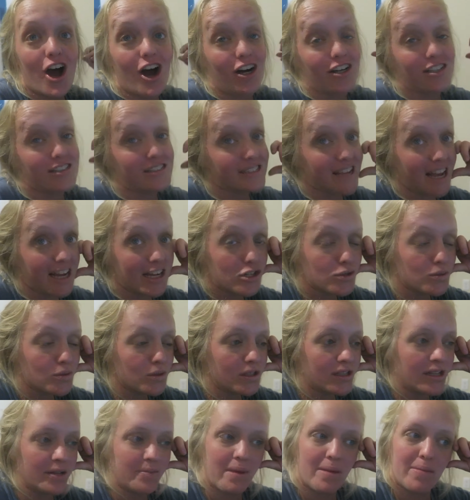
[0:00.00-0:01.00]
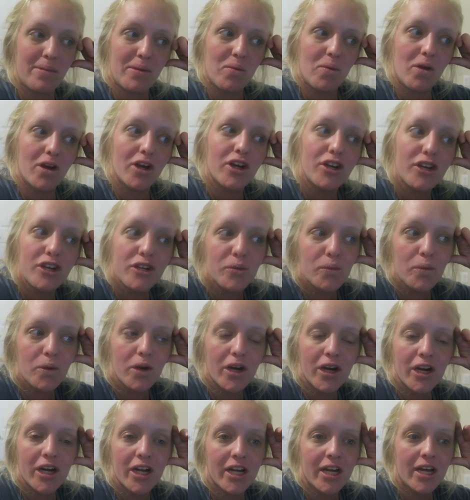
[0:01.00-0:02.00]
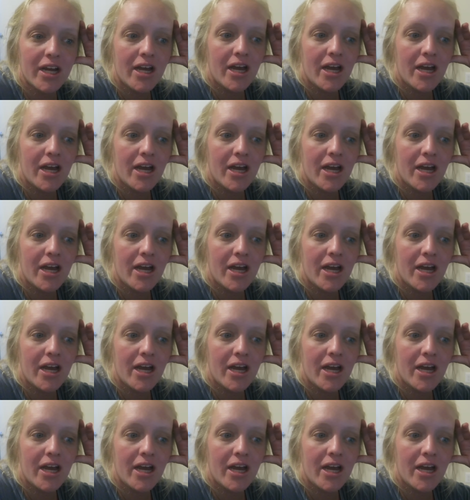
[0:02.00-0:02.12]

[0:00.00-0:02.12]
our schedule and maybe what could work.